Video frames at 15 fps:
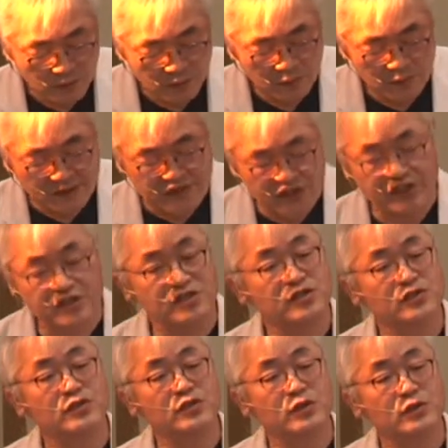Well, Jesus
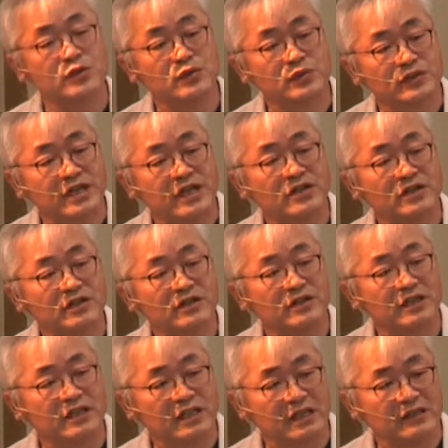knew their
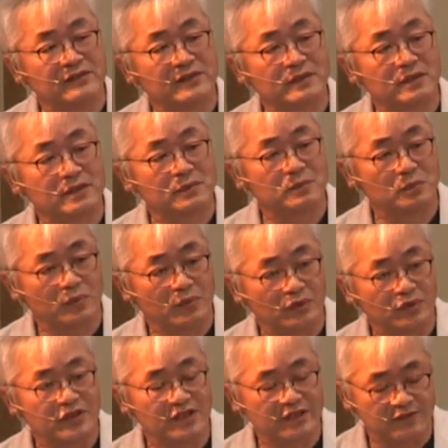evil
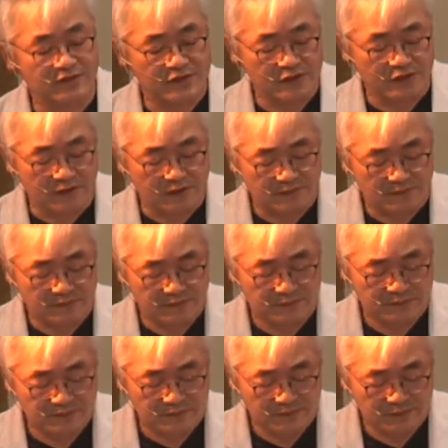motives.
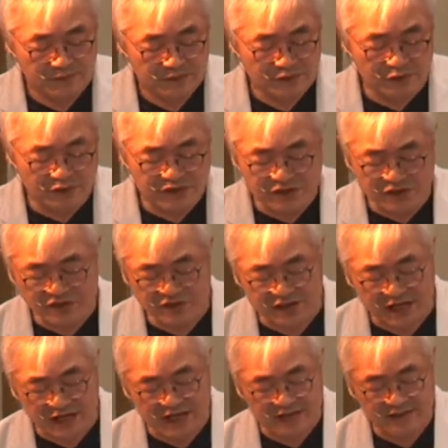So Jesus
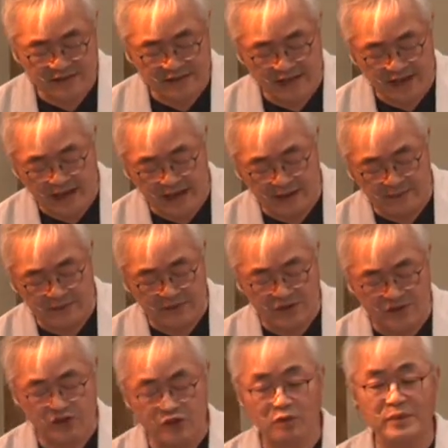asked them,
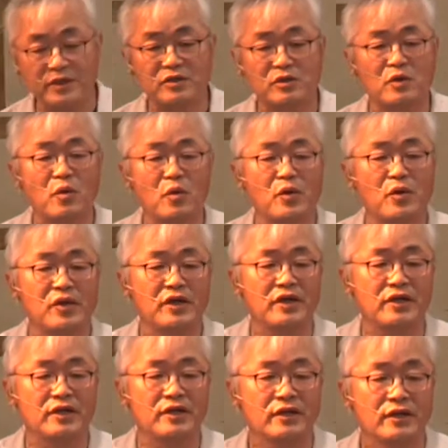show me the
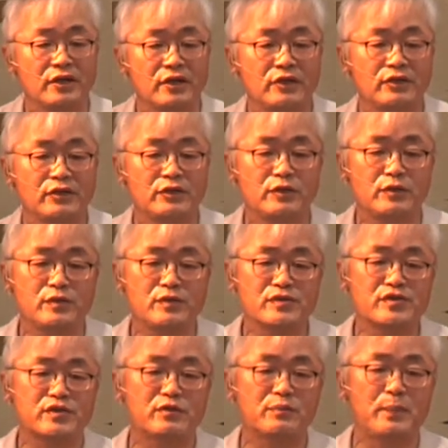coin you
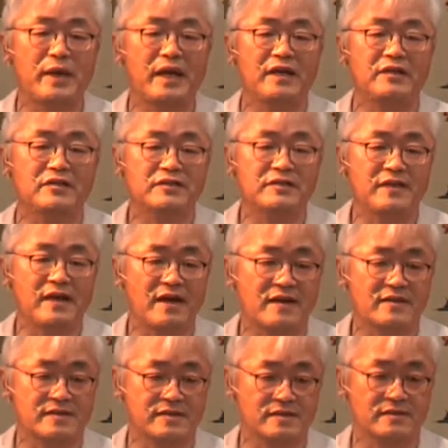used to pay the
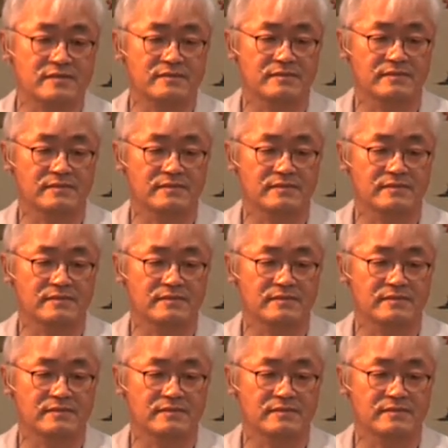tax.